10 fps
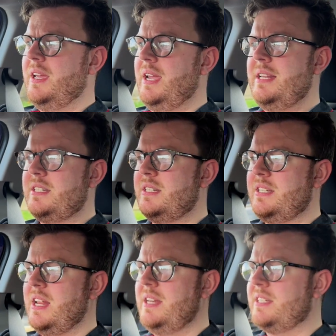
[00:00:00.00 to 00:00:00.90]
it's
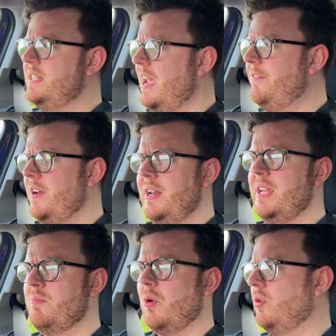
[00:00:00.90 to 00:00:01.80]

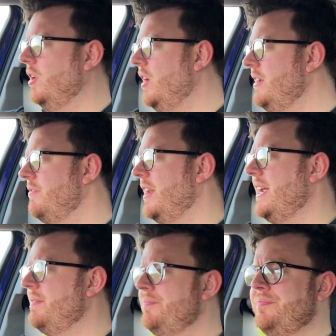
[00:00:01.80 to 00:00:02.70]
definitely more
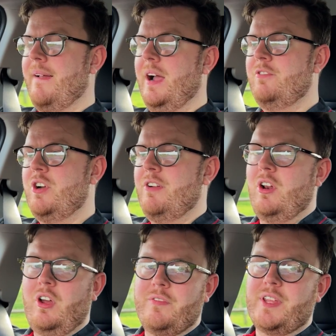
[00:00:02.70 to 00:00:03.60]
lively. I've driven a
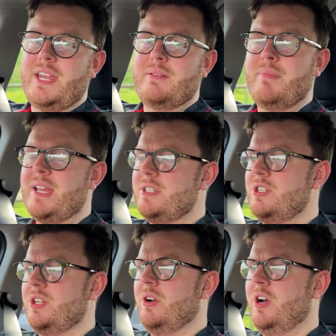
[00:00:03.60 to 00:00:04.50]
lot of the Mazda
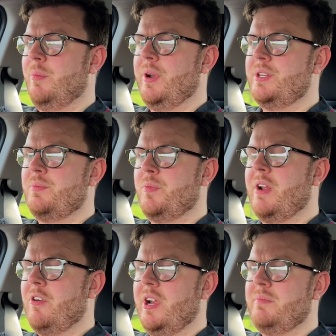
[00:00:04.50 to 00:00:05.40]
2 Hybrid.
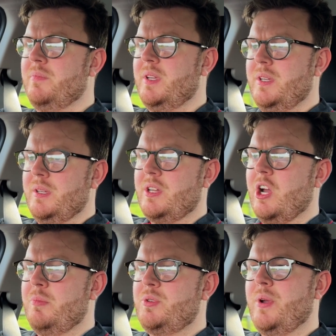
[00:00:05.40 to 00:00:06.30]
Whenever I
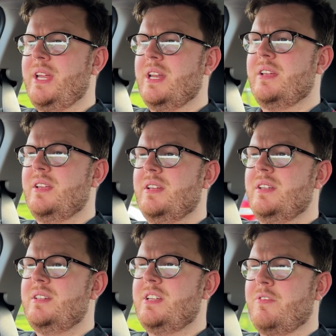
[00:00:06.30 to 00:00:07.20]
go between
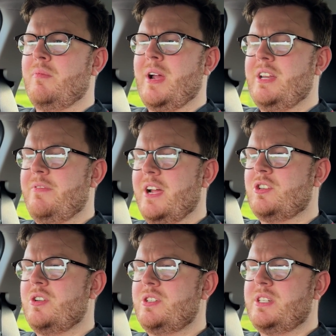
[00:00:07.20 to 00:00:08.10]
different
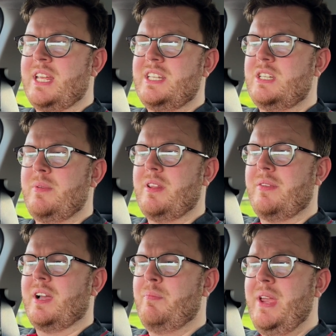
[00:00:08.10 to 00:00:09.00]
manufacturers, it tends to be the
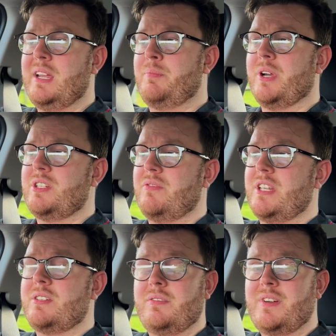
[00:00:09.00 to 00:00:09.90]
thing I pick because of
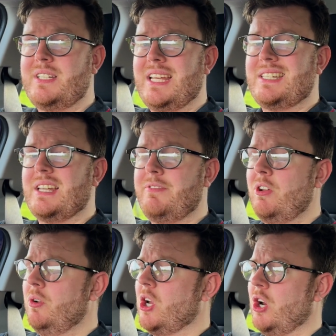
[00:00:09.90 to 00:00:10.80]
its fantastic
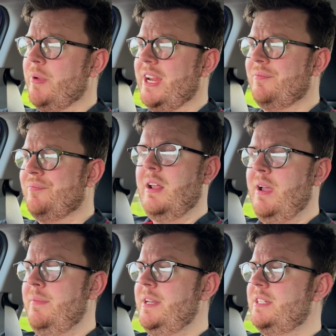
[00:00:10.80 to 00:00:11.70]
fuel economy. And I'm
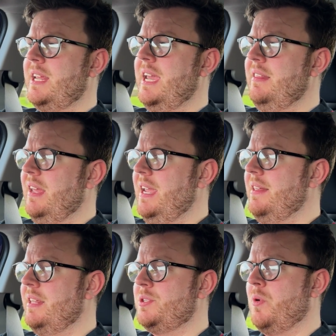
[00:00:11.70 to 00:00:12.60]
happy to say that
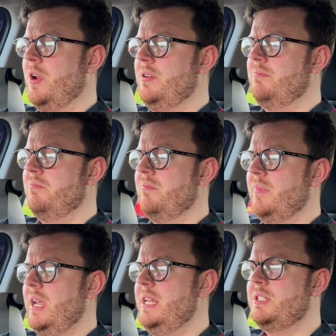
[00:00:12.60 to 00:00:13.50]
this one
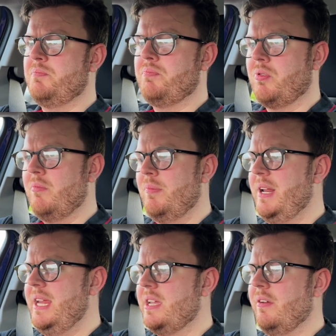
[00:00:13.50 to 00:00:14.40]
is
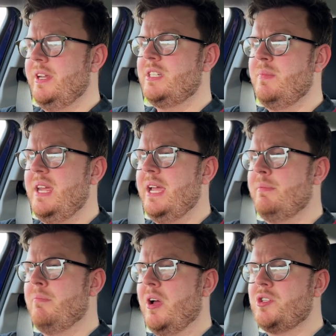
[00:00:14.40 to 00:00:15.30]
probably going to be
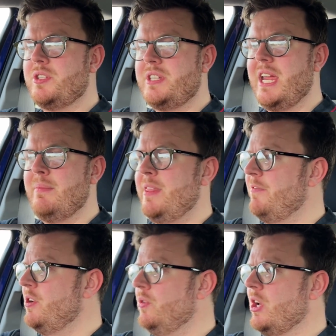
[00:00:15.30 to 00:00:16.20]
much the same in the
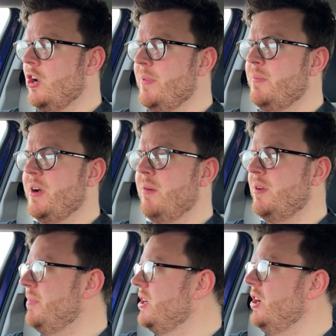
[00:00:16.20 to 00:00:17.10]
fuel economy
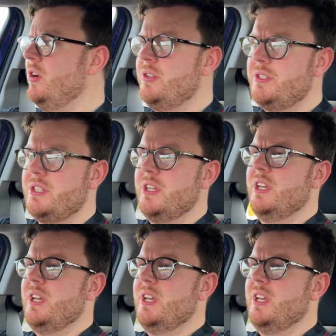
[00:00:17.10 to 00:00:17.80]
department, because